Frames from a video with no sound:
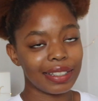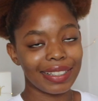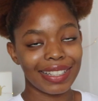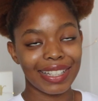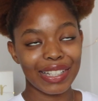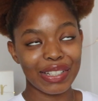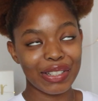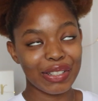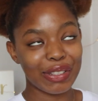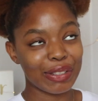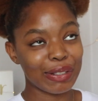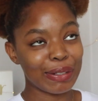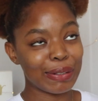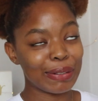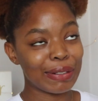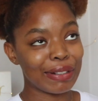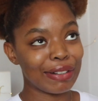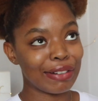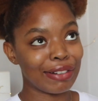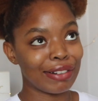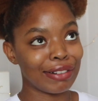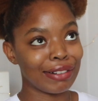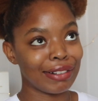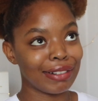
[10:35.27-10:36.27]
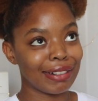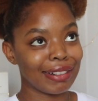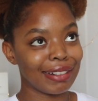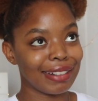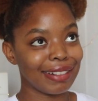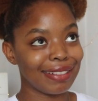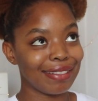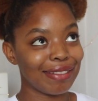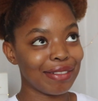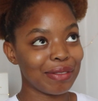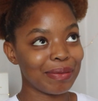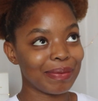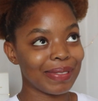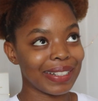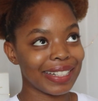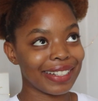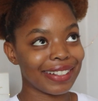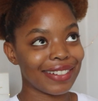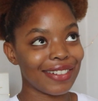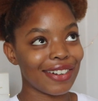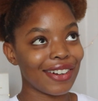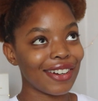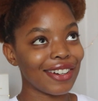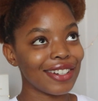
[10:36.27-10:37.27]
They're so long. Oh my
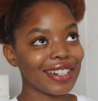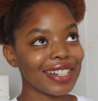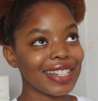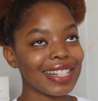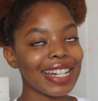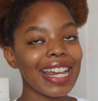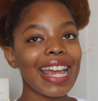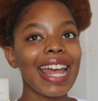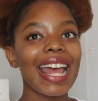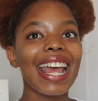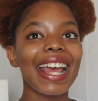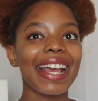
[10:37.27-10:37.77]
gosh.